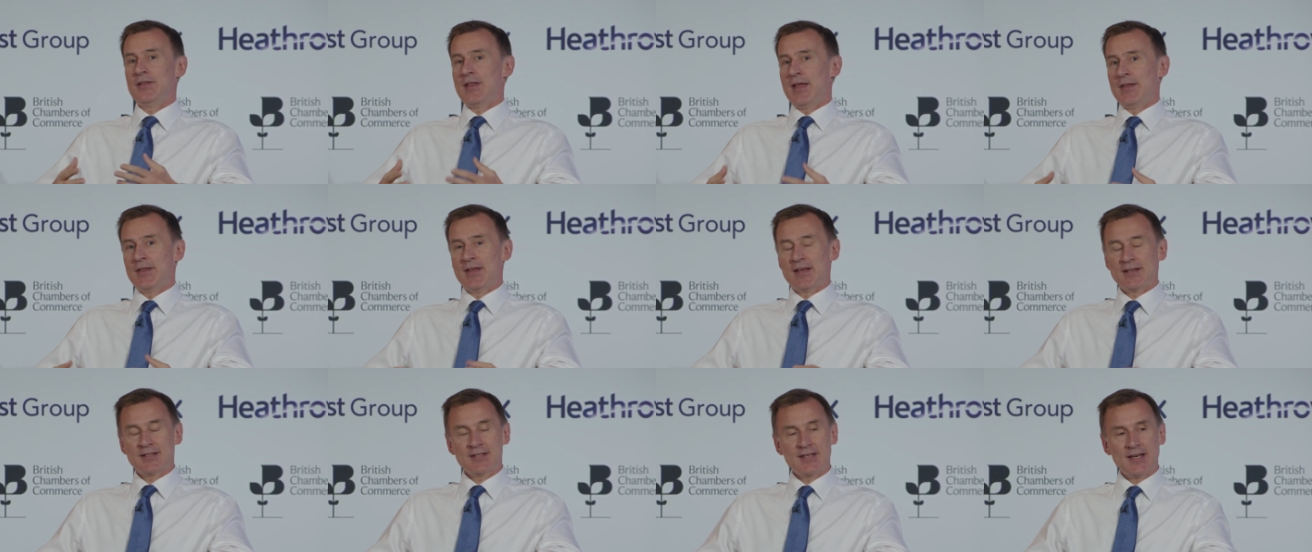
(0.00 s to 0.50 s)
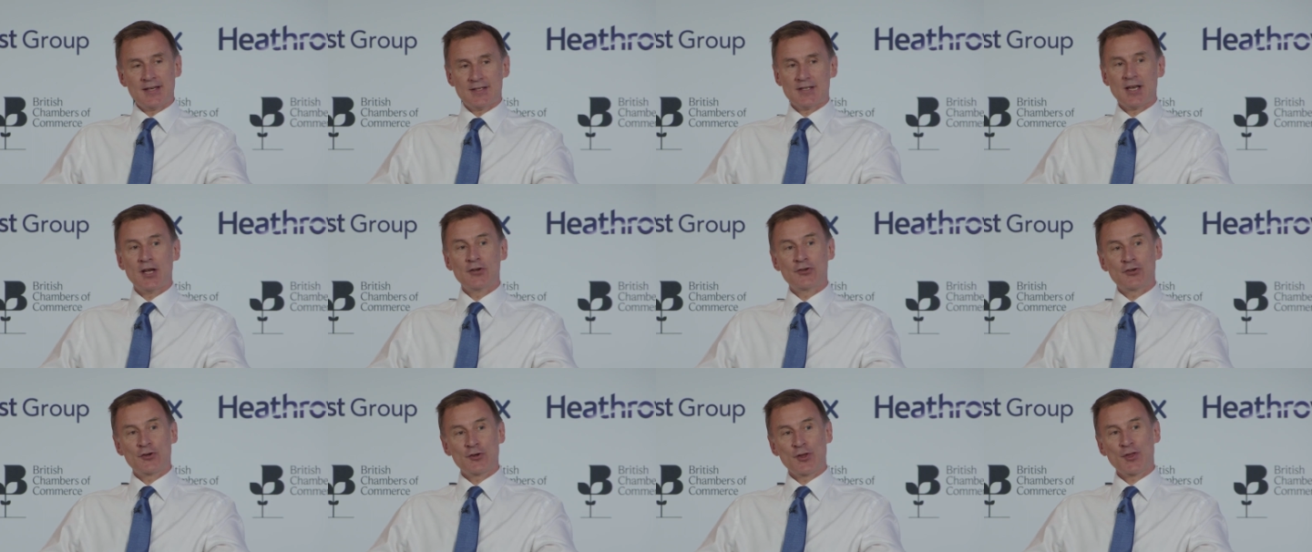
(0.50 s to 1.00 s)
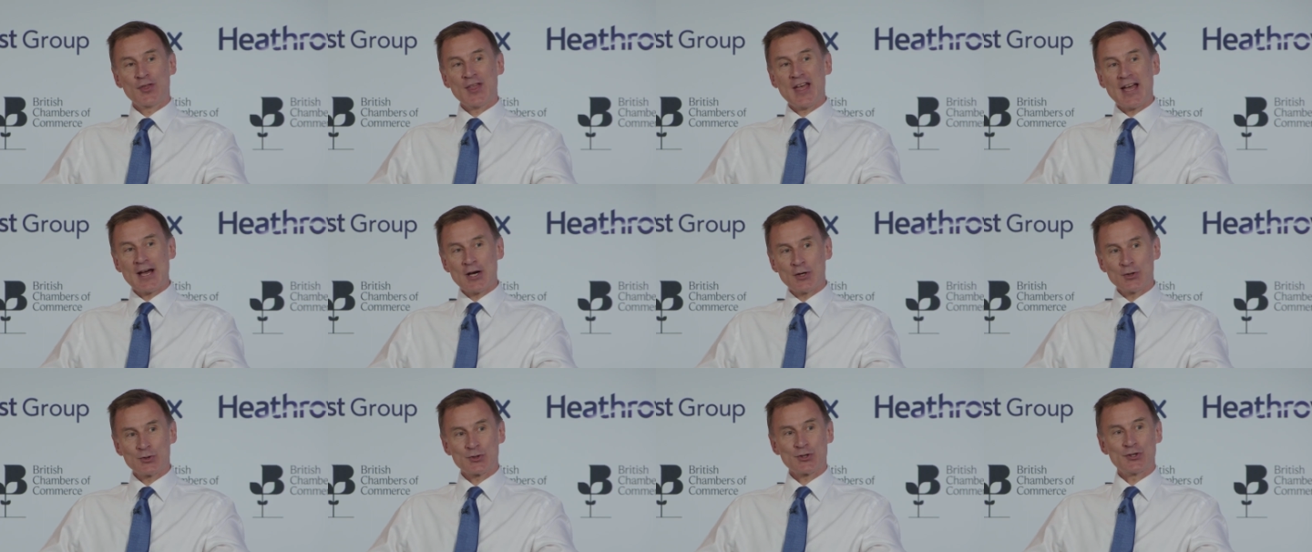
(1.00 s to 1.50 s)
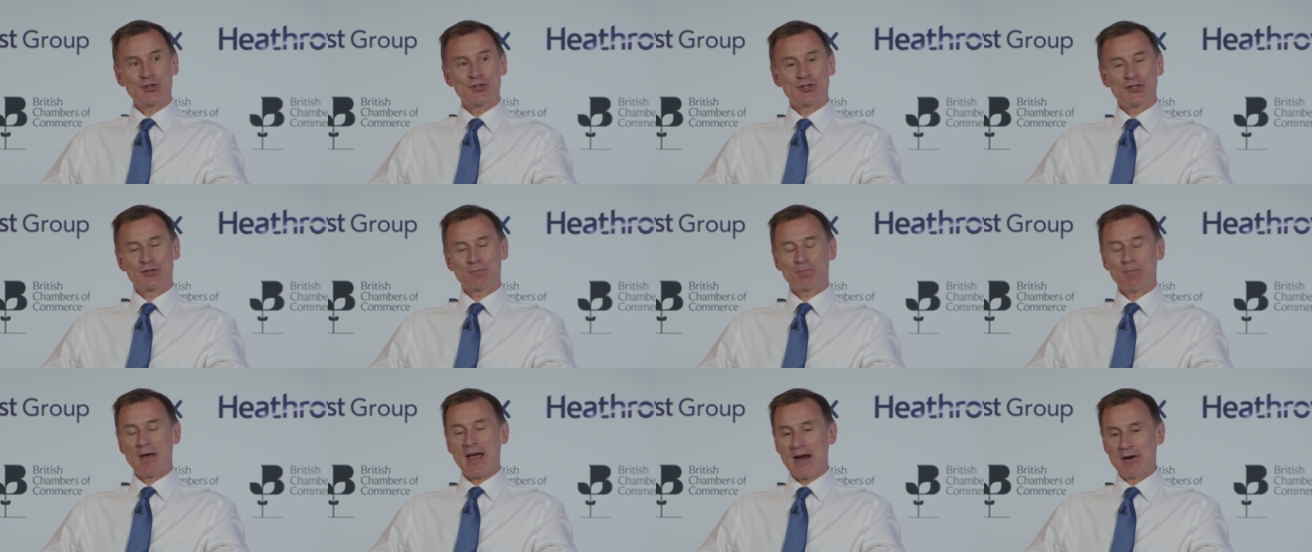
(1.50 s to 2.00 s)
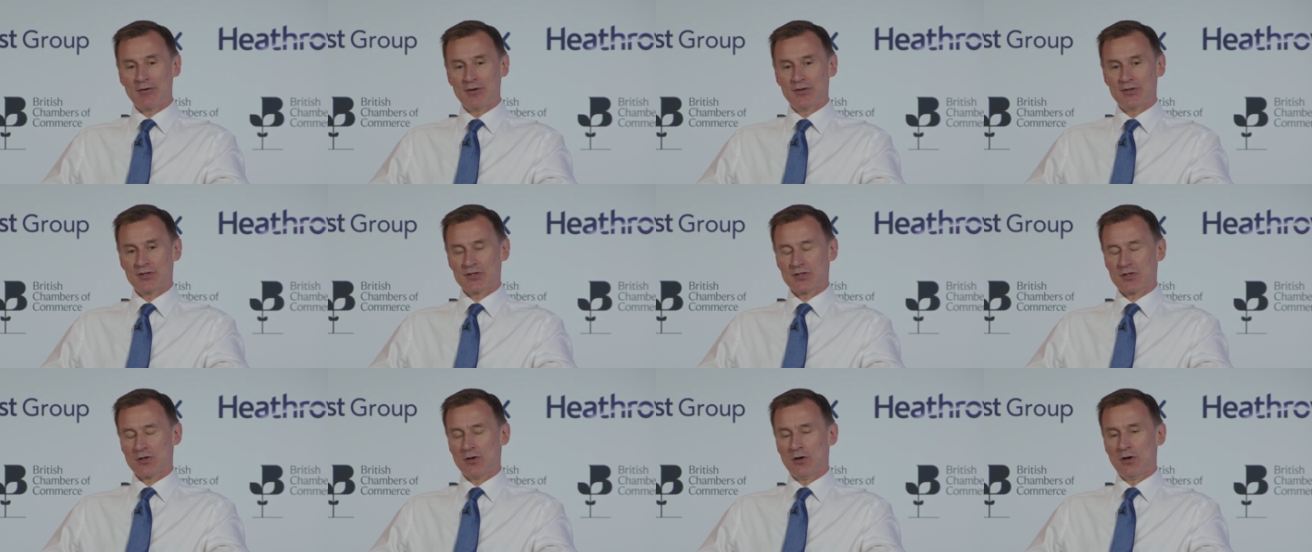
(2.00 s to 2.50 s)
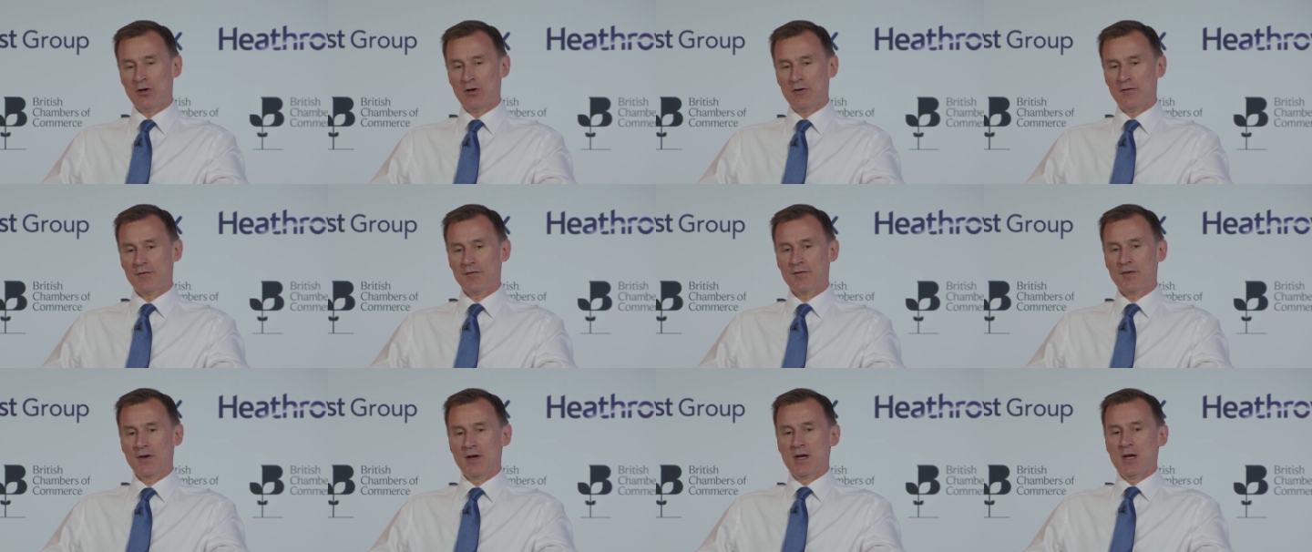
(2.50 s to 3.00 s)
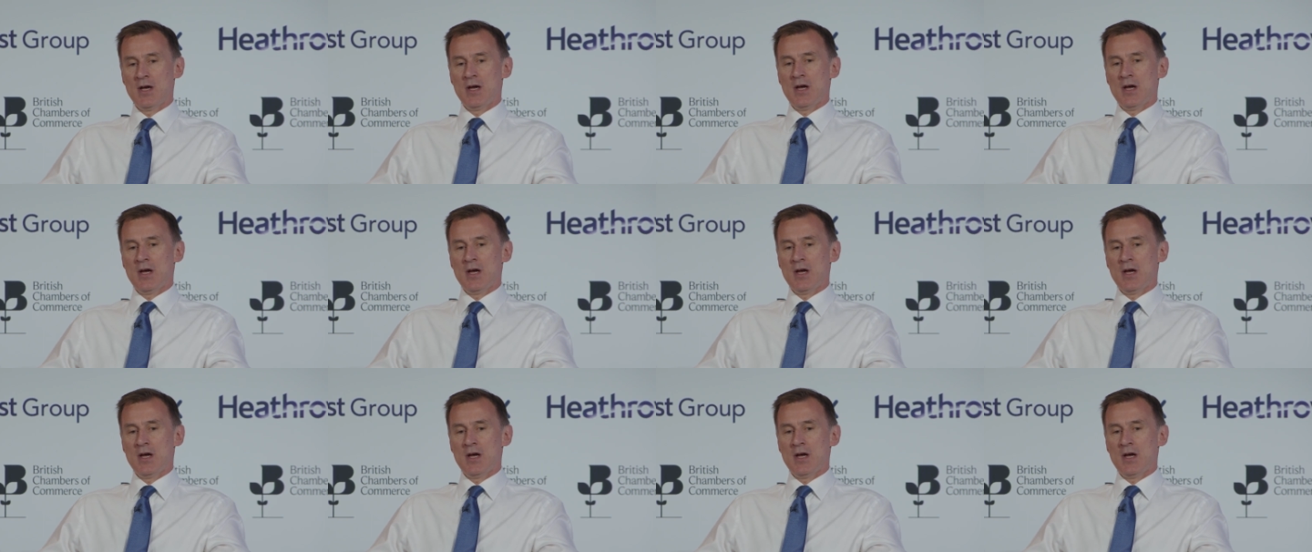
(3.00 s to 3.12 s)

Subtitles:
Then there's 600,000 parents of